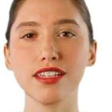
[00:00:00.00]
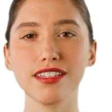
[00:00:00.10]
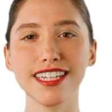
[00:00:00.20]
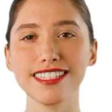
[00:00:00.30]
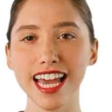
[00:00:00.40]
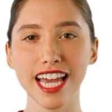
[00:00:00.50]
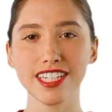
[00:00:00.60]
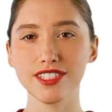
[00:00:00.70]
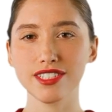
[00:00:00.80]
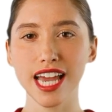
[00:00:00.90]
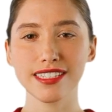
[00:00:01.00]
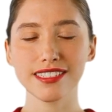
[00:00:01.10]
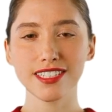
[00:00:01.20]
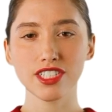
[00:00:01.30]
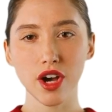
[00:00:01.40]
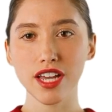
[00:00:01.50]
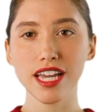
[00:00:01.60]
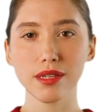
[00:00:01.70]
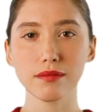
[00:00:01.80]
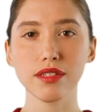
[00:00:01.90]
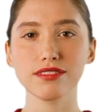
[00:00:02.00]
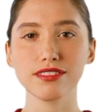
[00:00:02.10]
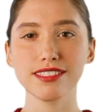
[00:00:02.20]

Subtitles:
These exercises target the muscles